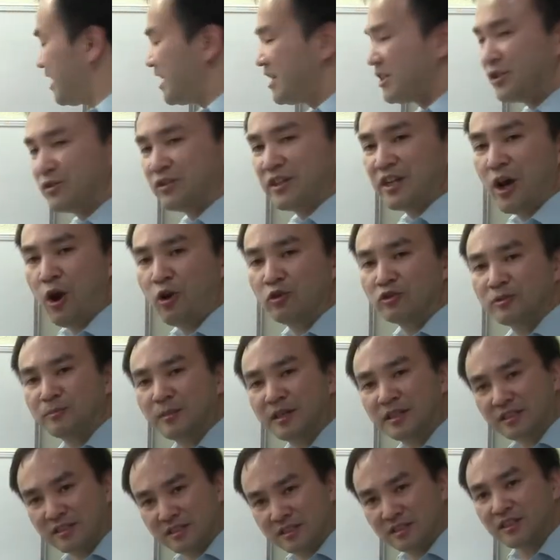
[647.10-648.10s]
the ultimate
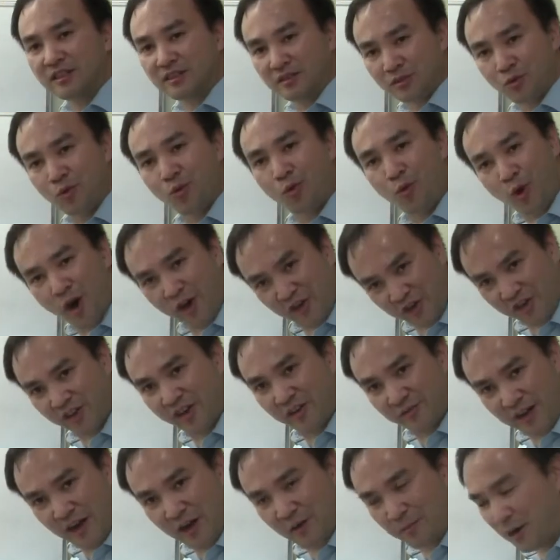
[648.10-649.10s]
question of our
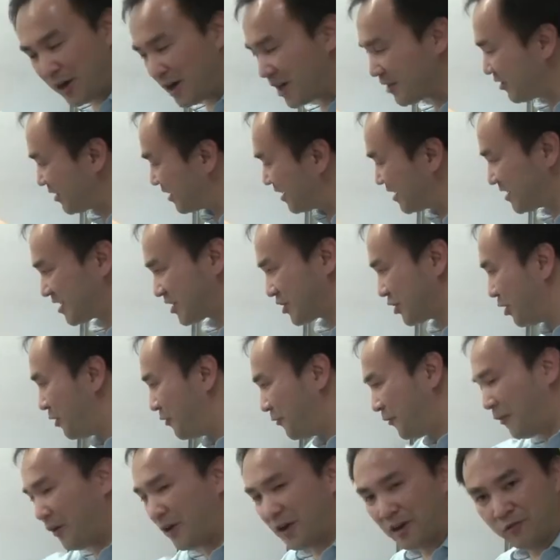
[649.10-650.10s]
part right there. So
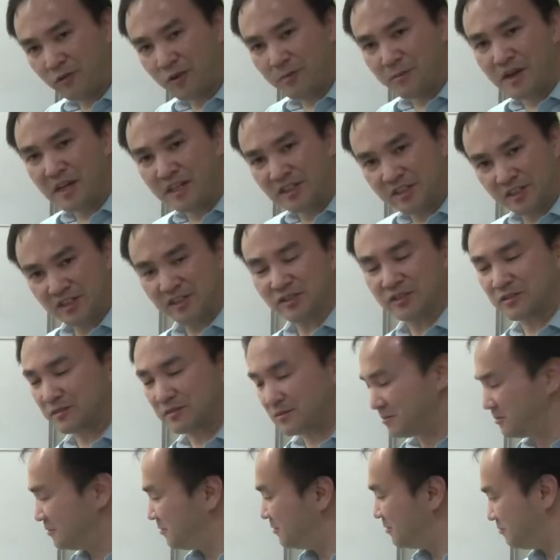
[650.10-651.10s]
far we've been just
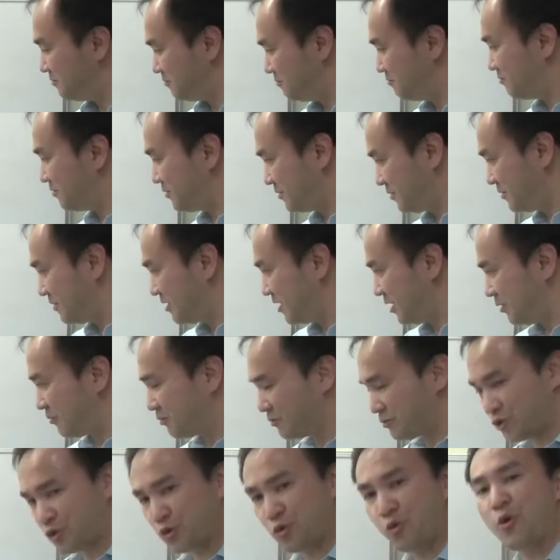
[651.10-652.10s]

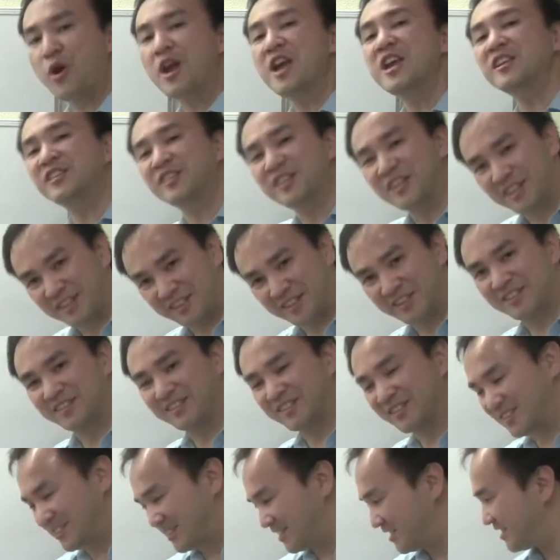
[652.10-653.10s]
tracing
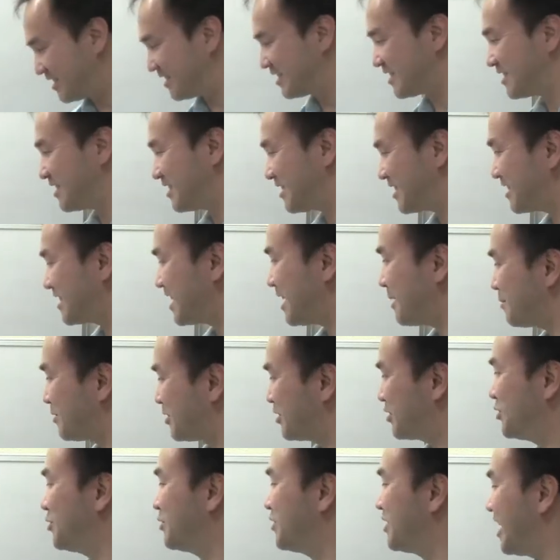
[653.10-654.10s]
the steps to
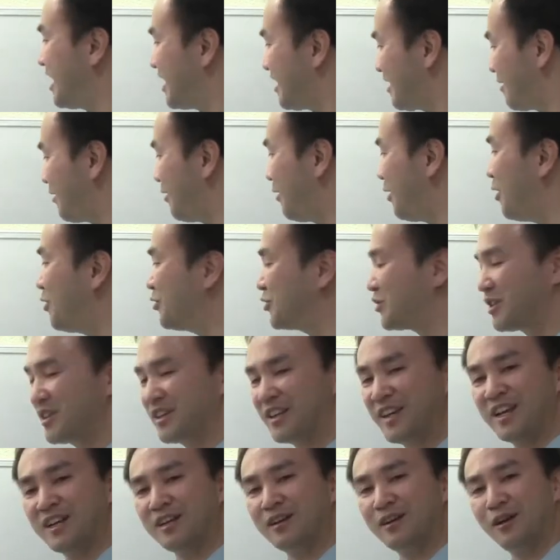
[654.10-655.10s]
get closer and get
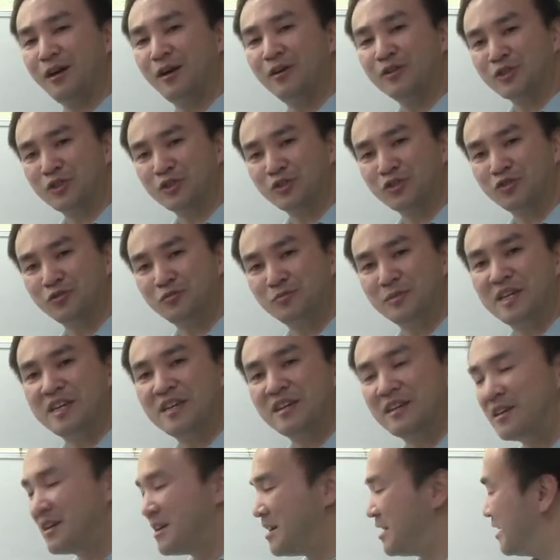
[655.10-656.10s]
closer to
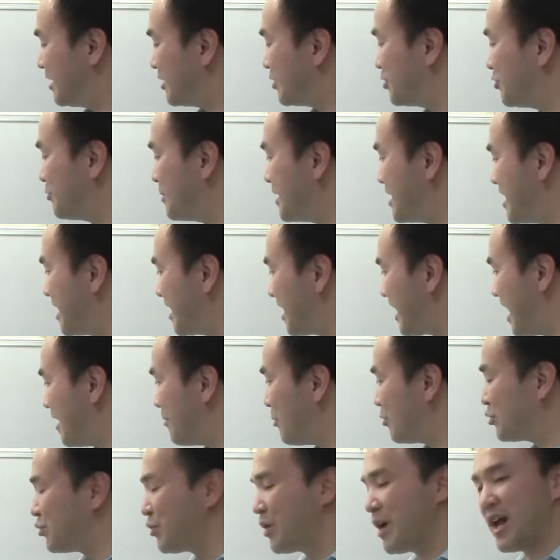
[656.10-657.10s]
being able to
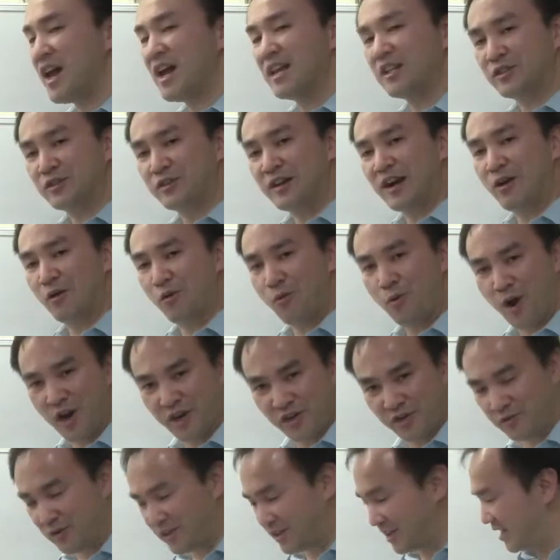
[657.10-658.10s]
answer our question like
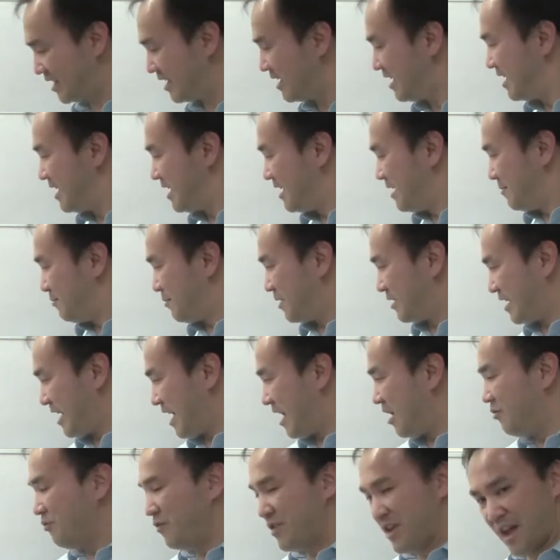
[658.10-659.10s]
that. But now
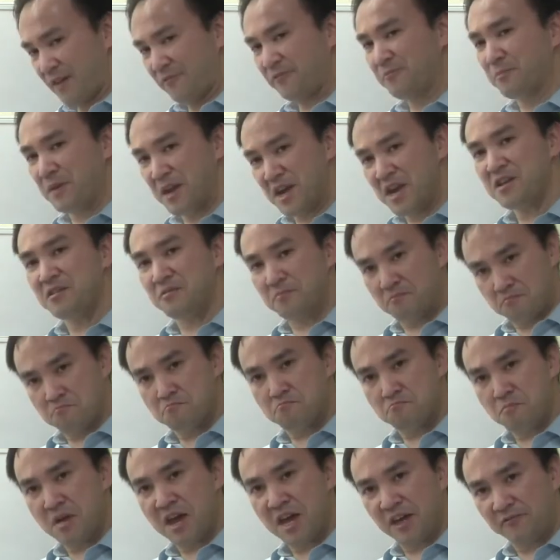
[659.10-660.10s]
we have made
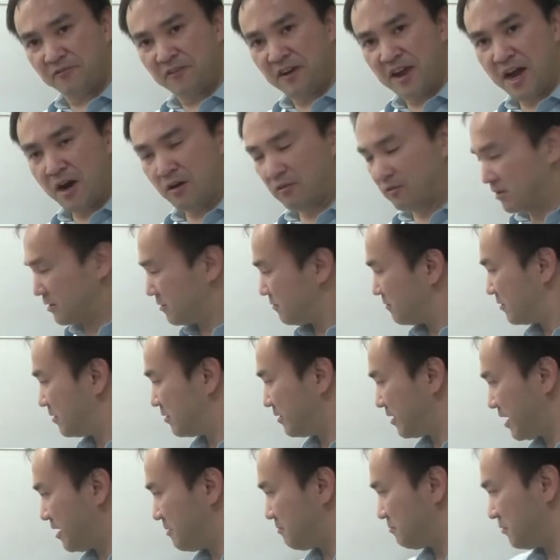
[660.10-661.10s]
big found. Okay,
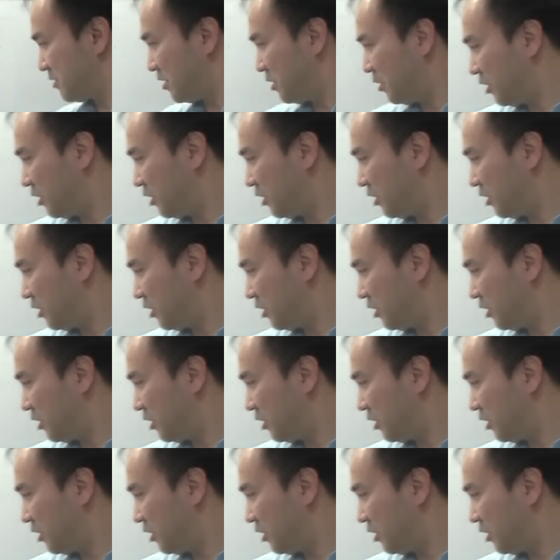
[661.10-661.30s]
R of